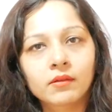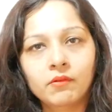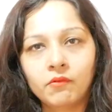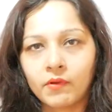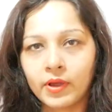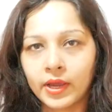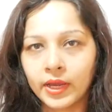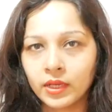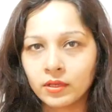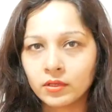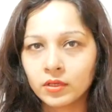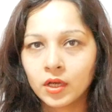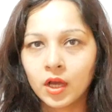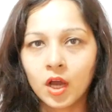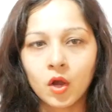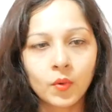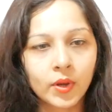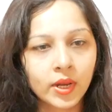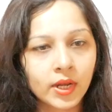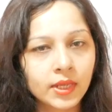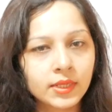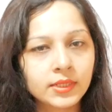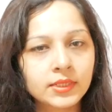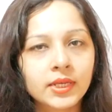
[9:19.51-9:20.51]
right?
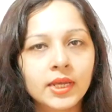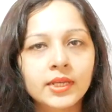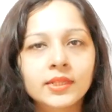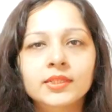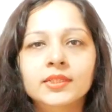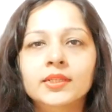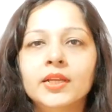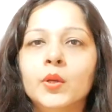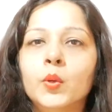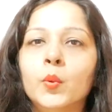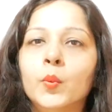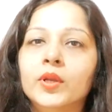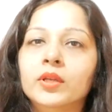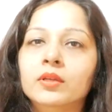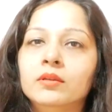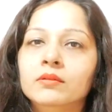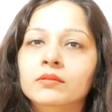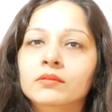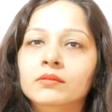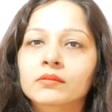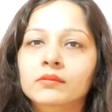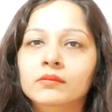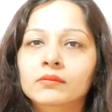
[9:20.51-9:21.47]
How can I say it's liquid?